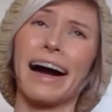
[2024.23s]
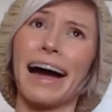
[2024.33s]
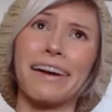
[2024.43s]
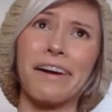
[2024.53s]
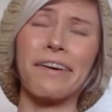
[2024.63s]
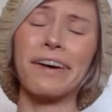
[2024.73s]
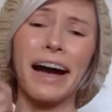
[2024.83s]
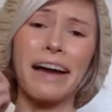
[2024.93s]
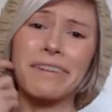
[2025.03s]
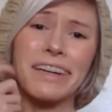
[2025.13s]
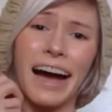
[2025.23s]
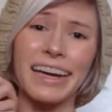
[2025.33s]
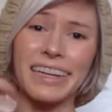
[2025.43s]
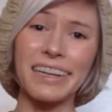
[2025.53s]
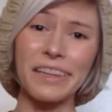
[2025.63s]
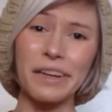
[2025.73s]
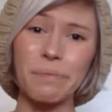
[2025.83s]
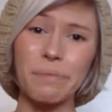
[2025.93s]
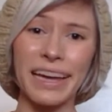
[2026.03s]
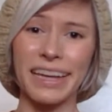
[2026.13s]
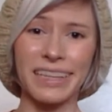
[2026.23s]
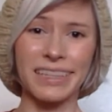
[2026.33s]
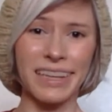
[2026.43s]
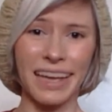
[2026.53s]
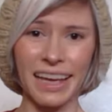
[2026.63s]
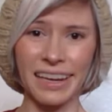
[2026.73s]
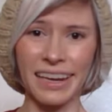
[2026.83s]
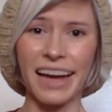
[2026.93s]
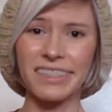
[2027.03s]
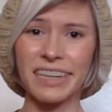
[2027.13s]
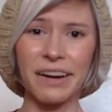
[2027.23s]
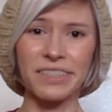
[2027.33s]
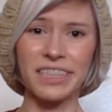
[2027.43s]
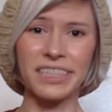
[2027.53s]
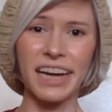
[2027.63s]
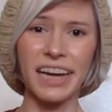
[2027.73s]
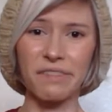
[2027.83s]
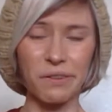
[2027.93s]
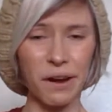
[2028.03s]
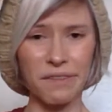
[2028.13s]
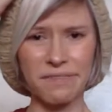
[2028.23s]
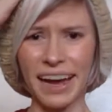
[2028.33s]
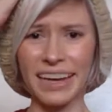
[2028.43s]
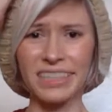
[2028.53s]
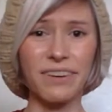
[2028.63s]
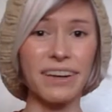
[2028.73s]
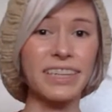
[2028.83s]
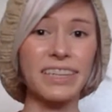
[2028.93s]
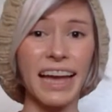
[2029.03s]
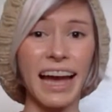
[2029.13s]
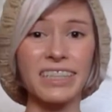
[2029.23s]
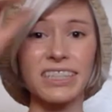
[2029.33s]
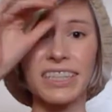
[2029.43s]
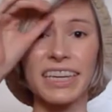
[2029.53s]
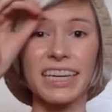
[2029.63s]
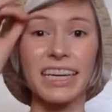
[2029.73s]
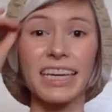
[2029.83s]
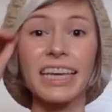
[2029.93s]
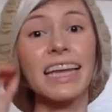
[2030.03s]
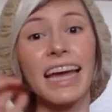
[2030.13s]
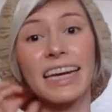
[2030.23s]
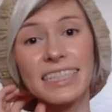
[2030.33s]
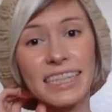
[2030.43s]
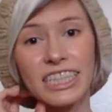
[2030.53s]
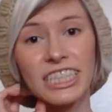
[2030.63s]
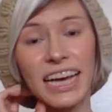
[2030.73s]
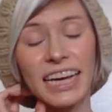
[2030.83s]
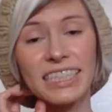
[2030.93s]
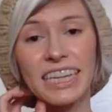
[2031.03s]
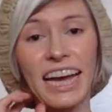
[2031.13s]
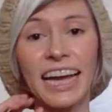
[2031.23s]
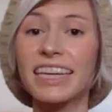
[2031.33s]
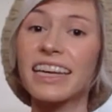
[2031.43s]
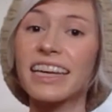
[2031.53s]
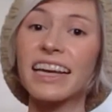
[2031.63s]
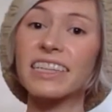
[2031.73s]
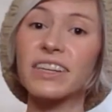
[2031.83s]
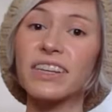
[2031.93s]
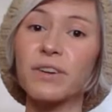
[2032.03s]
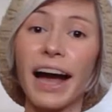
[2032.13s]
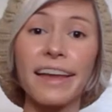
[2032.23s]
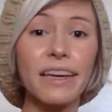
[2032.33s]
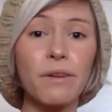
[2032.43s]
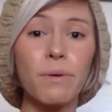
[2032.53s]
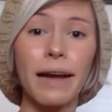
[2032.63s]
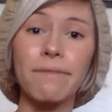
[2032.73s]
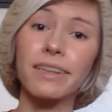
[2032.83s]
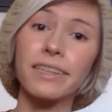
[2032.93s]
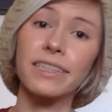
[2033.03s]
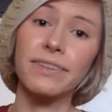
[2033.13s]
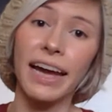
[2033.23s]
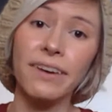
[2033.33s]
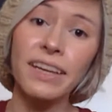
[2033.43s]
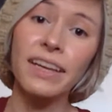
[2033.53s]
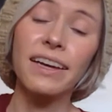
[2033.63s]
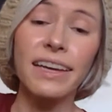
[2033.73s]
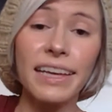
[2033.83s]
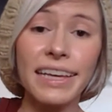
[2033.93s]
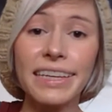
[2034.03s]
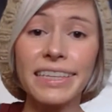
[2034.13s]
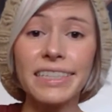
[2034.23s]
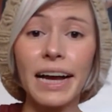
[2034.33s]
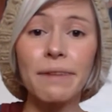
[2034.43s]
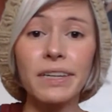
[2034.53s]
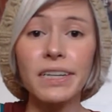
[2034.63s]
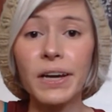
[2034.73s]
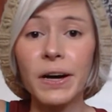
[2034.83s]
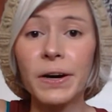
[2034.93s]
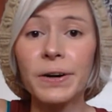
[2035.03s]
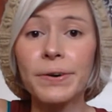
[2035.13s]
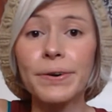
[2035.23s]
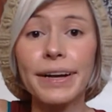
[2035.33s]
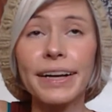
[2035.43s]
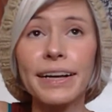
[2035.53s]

I don't know. I've been hiding a little bit, and last night was just kind of a rough night, so I didn't actually eat any dinner last night. So I think what I'm going to do now is I'm going to go